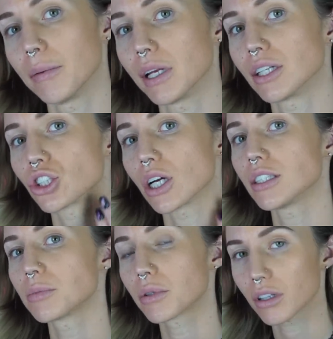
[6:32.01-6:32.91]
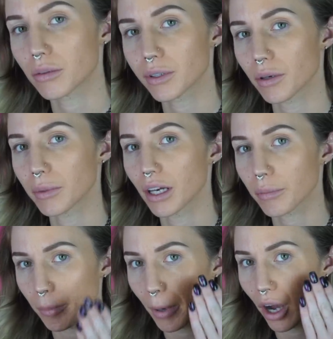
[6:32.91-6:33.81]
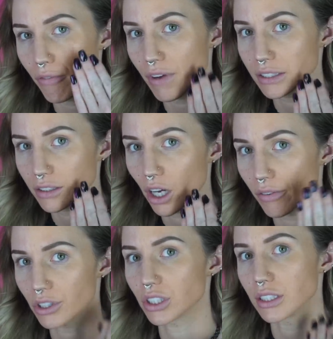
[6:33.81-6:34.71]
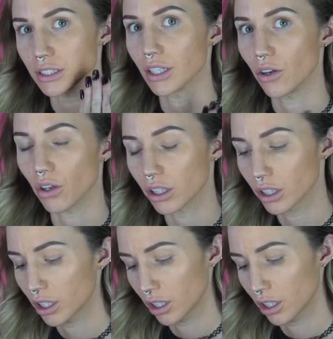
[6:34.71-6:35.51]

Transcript: I mean, I tried to put a little bit on my neck, but my face is obviously still